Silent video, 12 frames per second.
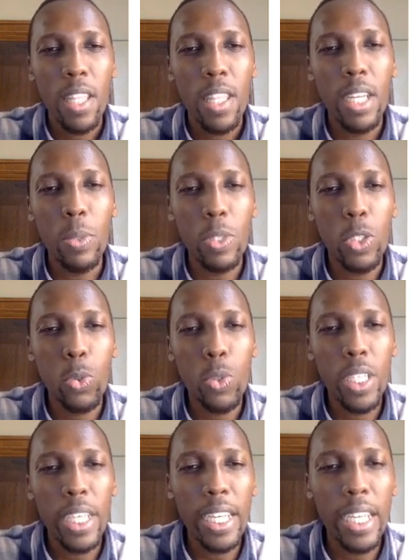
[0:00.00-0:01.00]
Then we
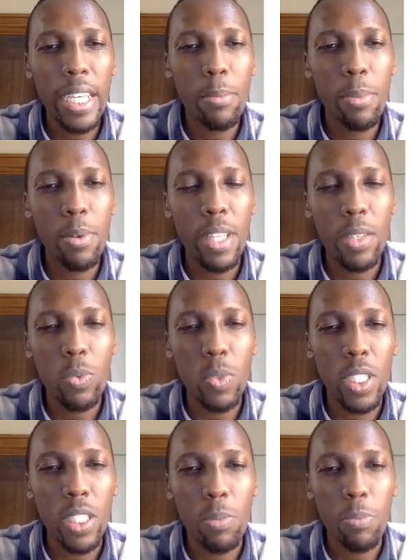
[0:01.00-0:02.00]
tweak and label, then we
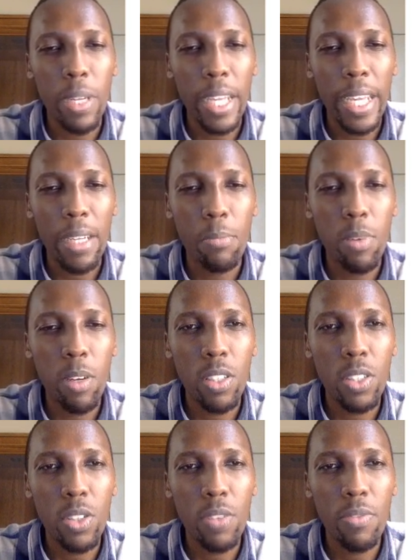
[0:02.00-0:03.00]
display and
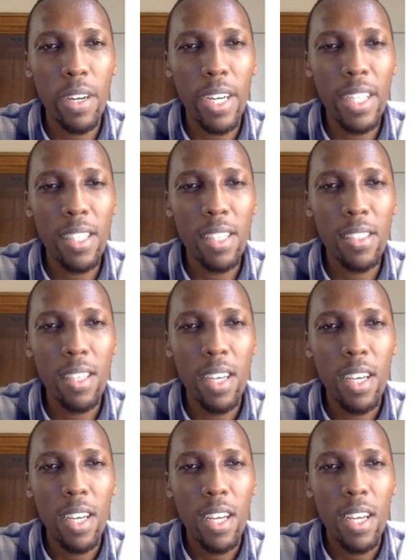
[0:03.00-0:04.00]
plot. So if I run this,
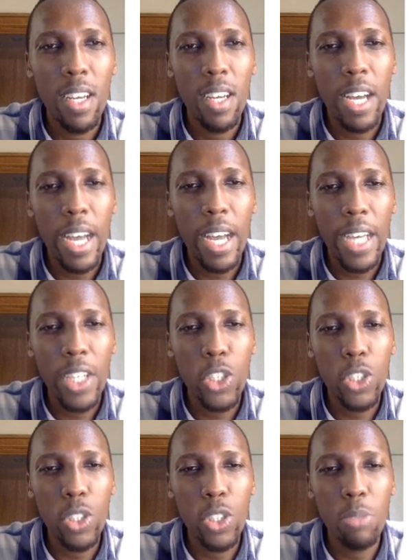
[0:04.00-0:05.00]
I
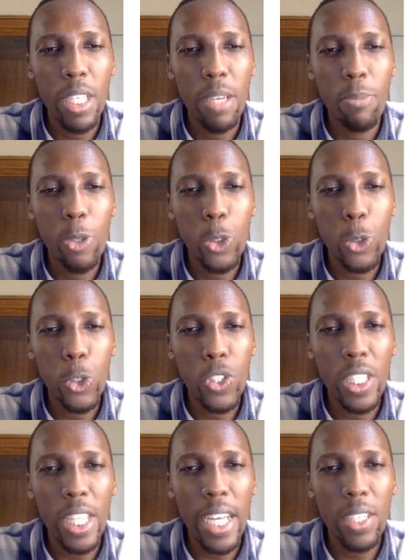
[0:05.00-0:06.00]
should be able to
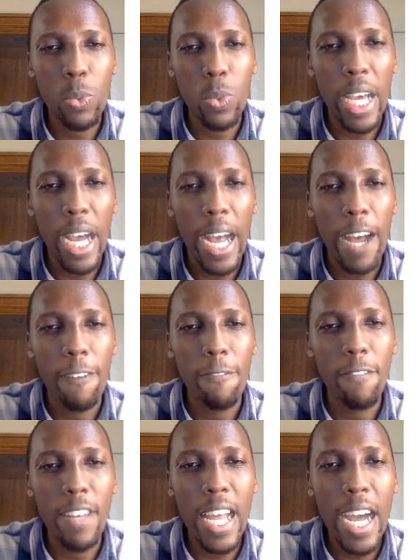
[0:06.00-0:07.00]
see that we have
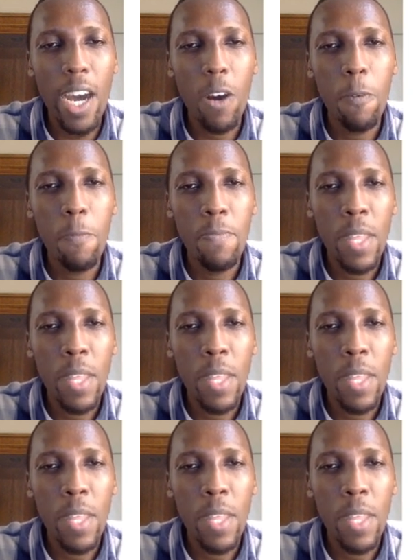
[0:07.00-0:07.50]
now